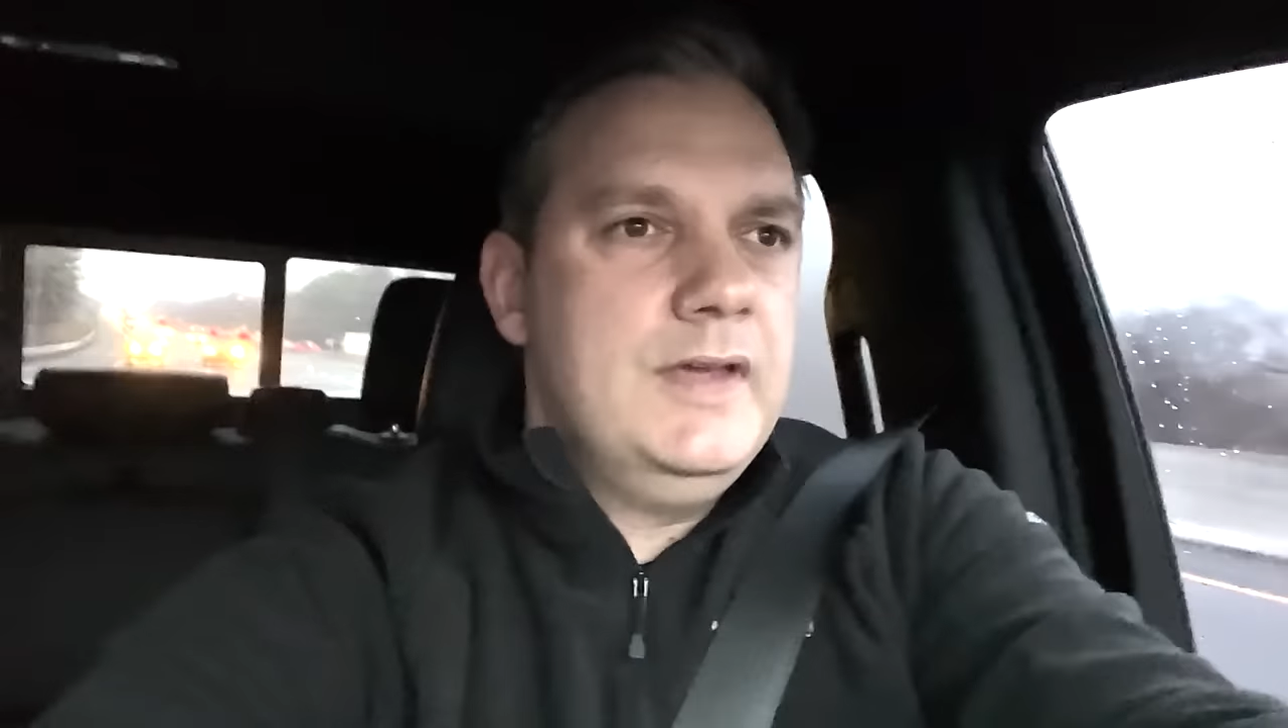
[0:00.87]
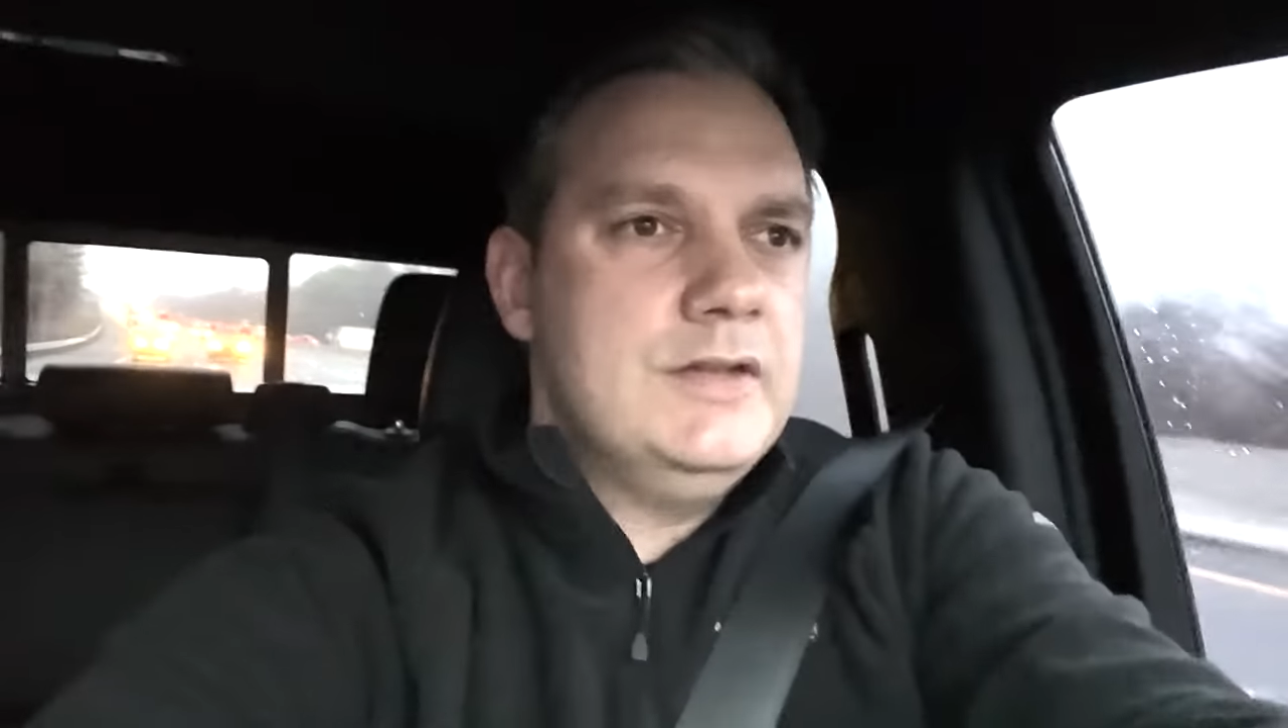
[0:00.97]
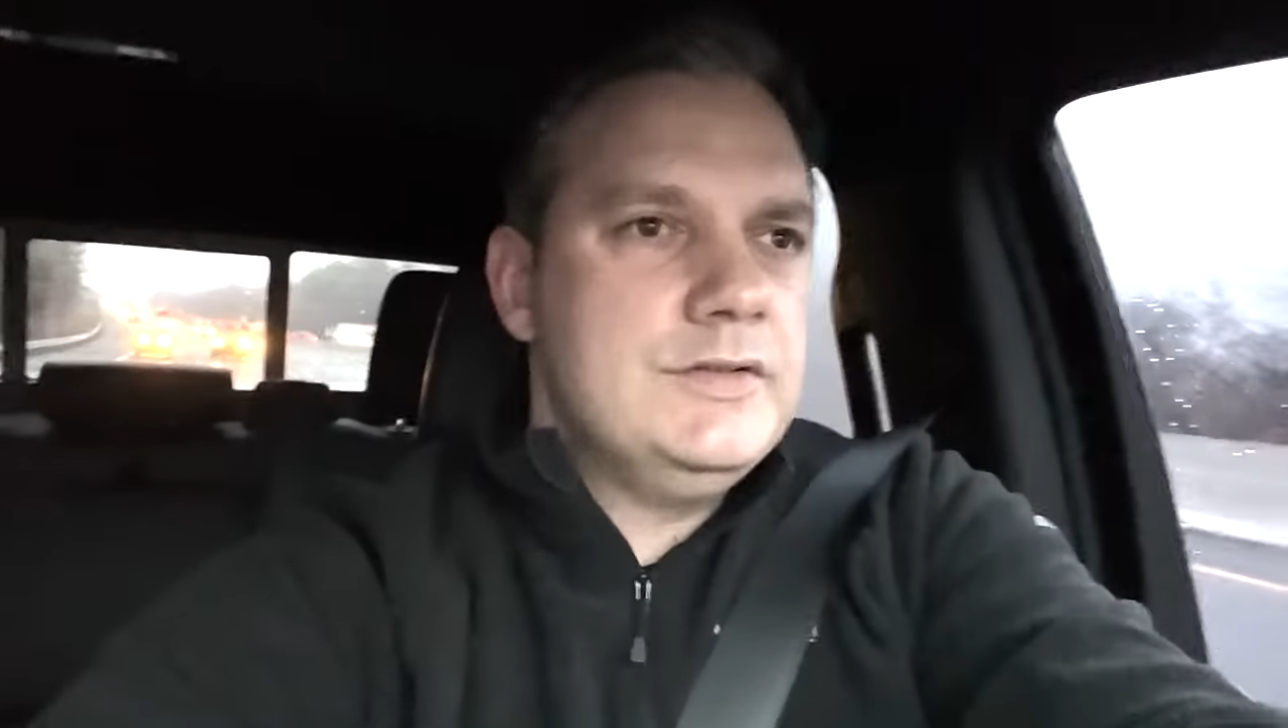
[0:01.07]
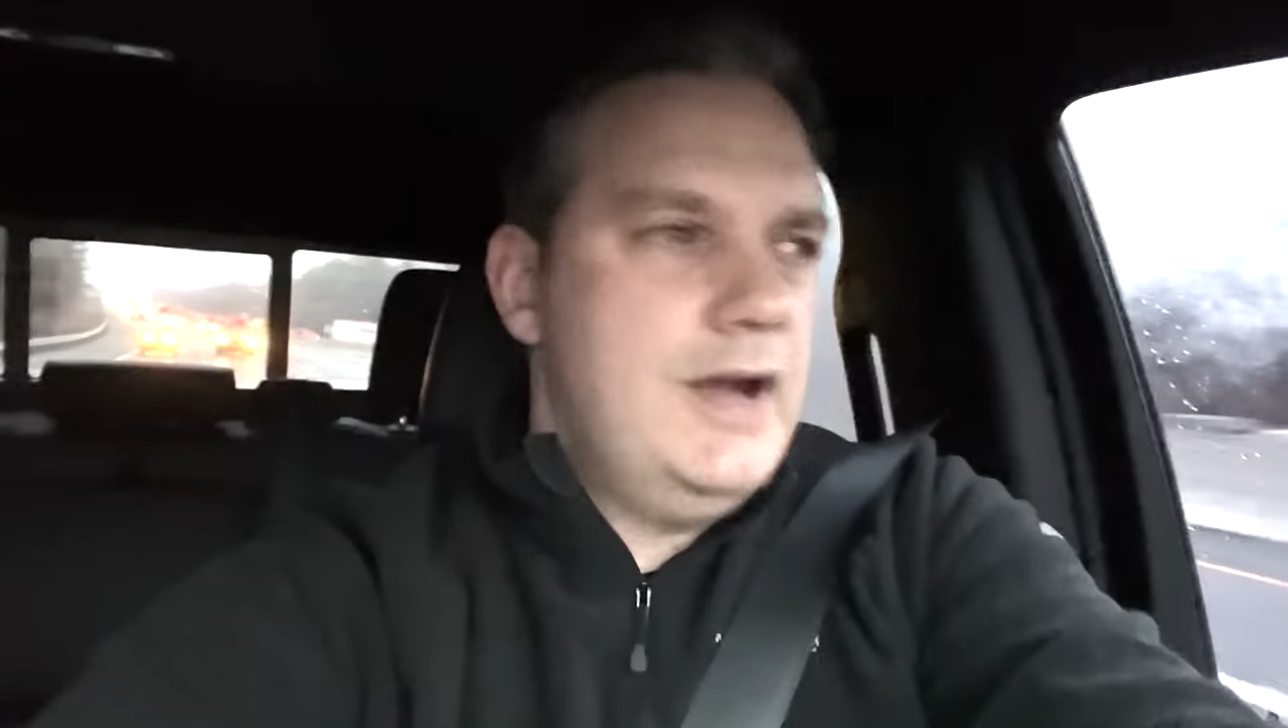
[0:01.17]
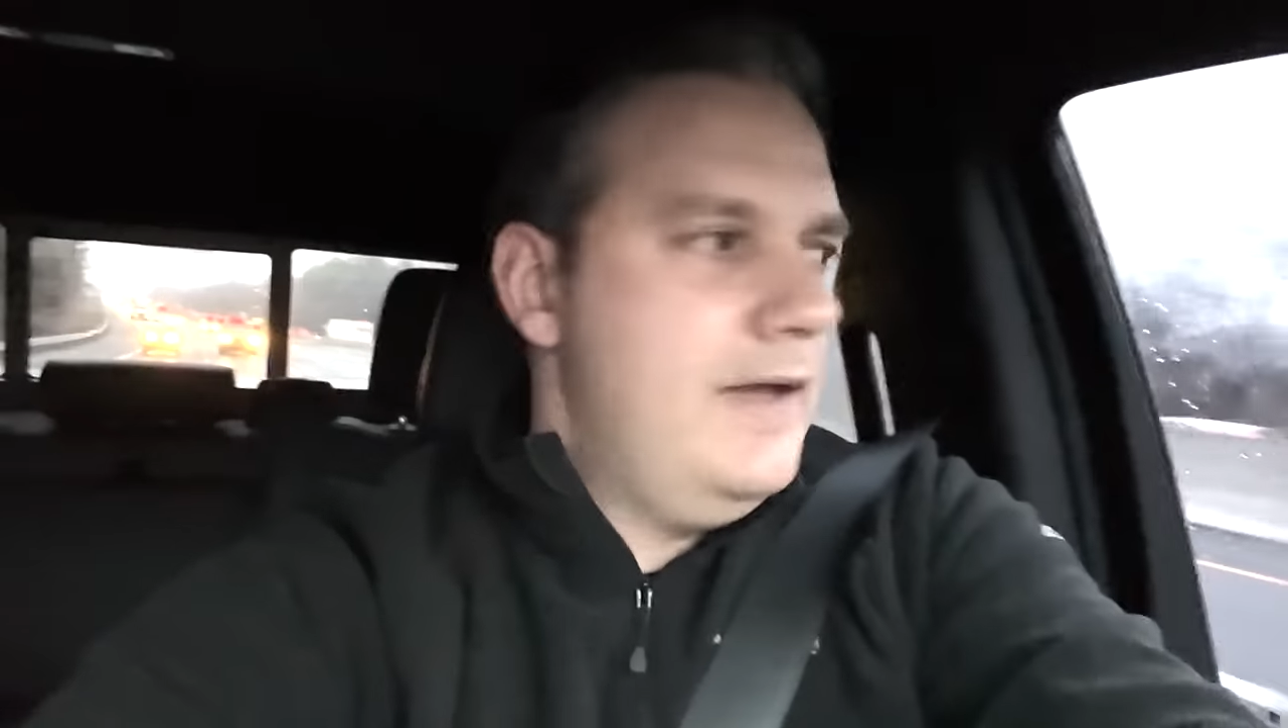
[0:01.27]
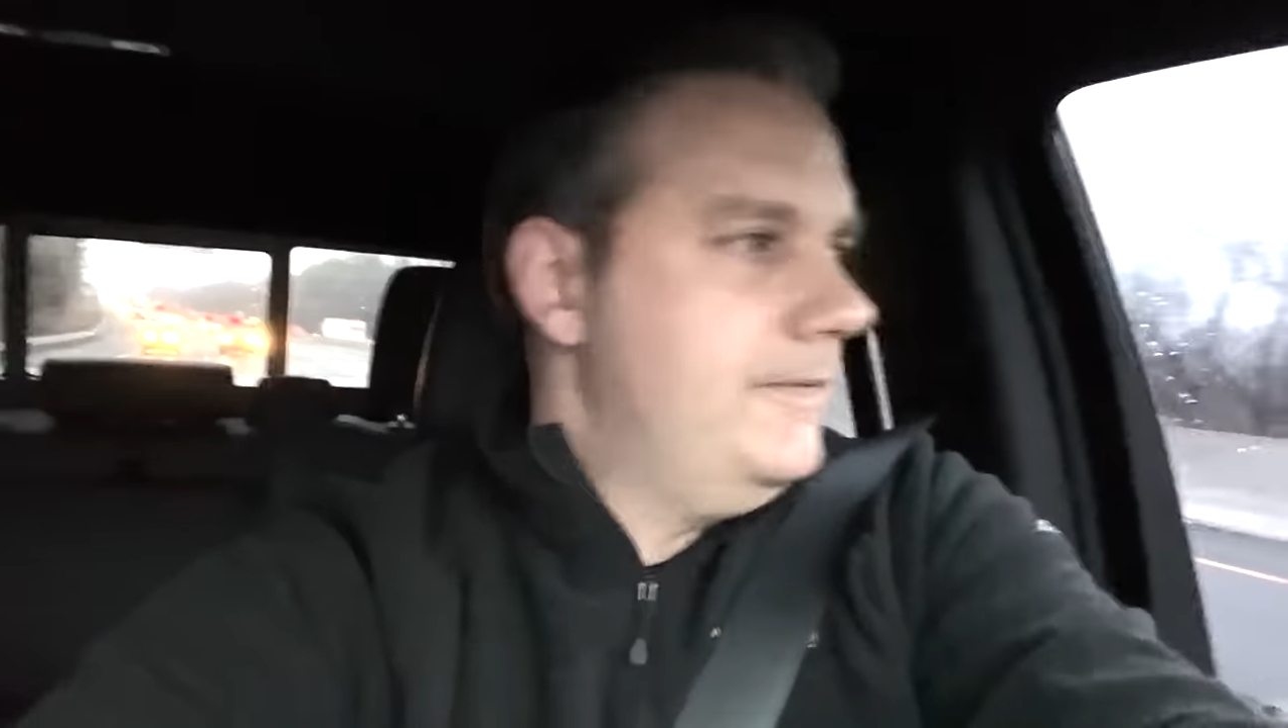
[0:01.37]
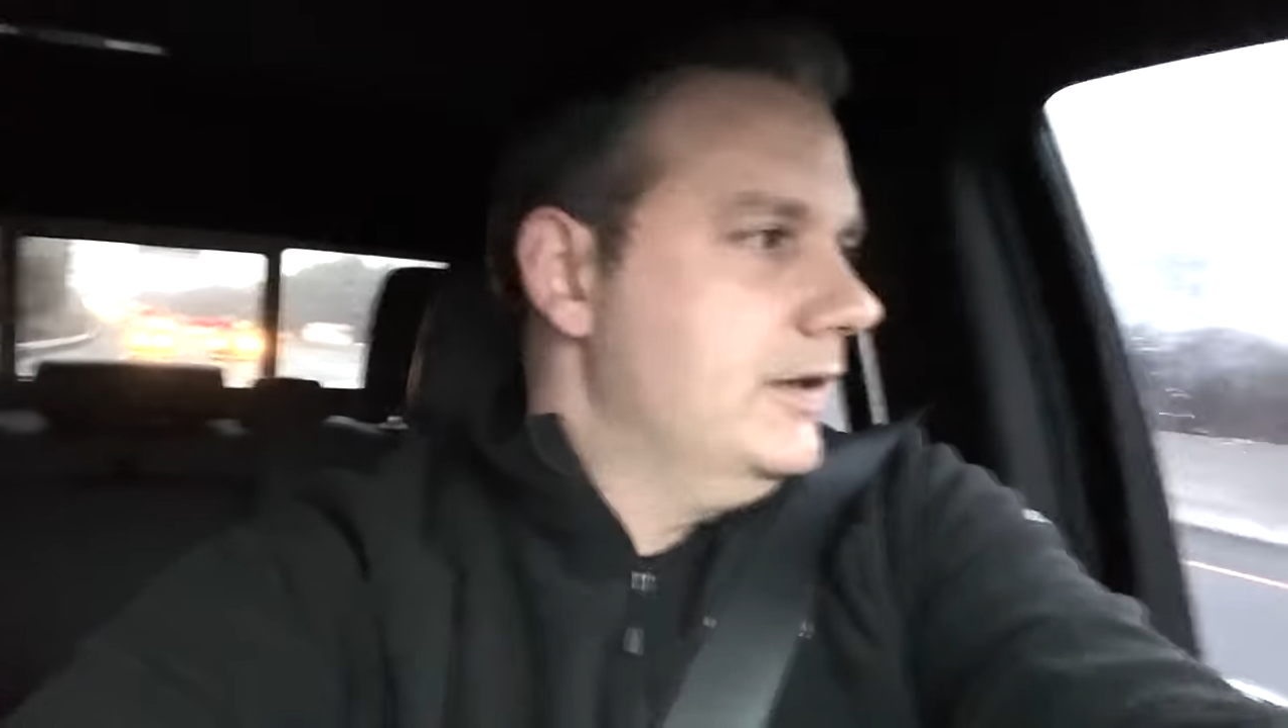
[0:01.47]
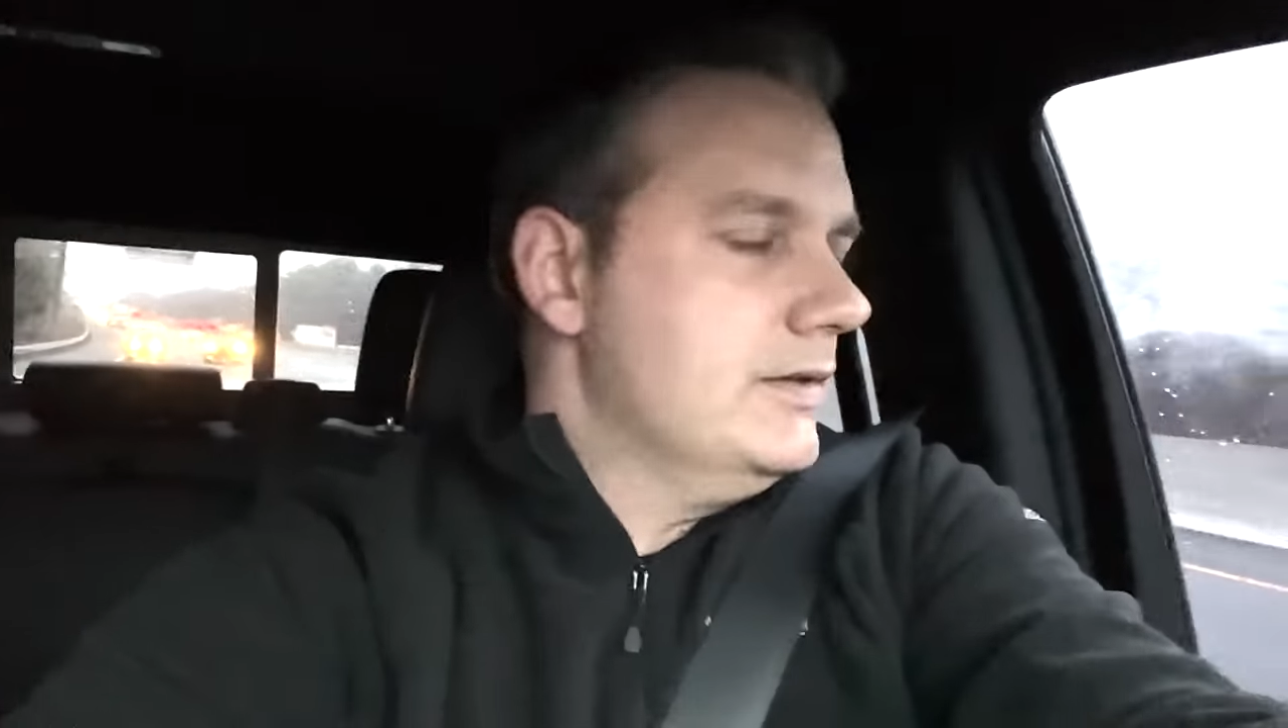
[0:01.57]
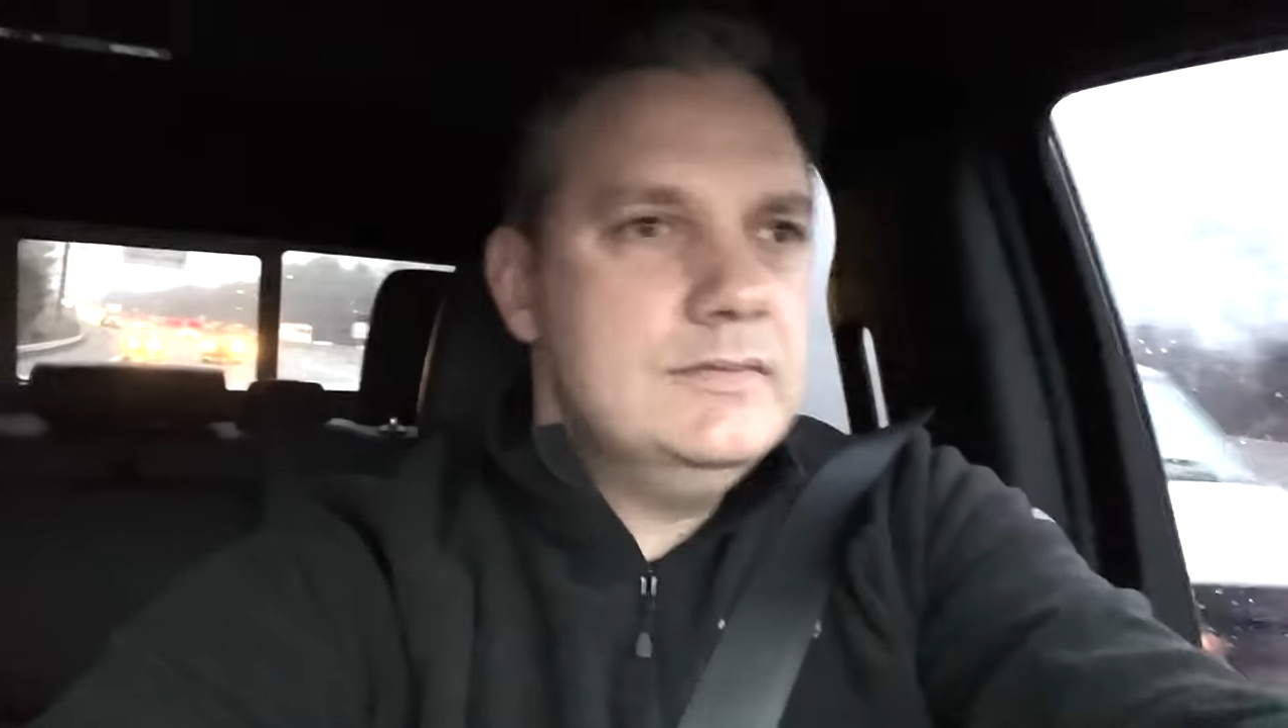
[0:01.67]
in traffic